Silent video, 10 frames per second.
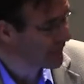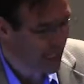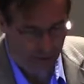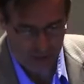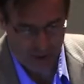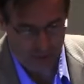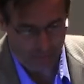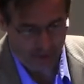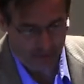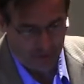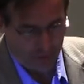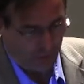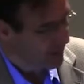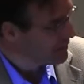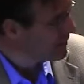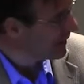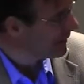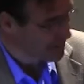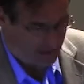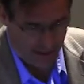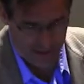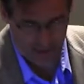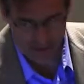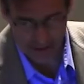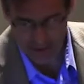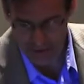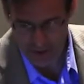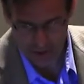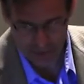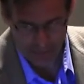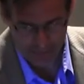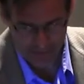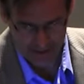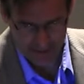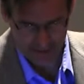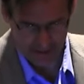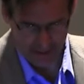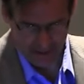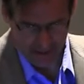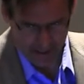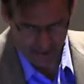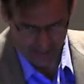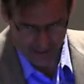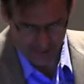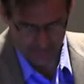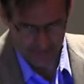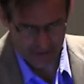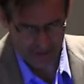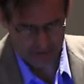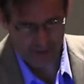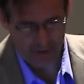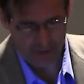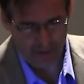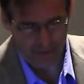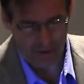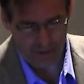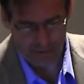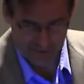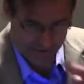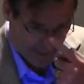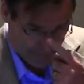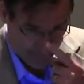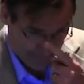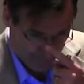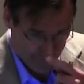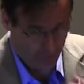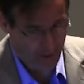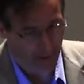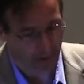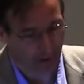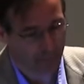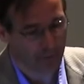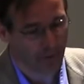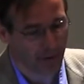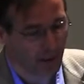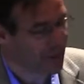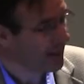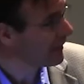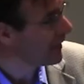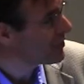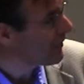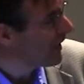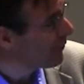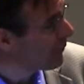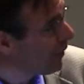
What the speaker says: of the anisotropy, and so you can see in this case that the anisotropy peaks at about 75 kilometers depth. So here, if you think about a strength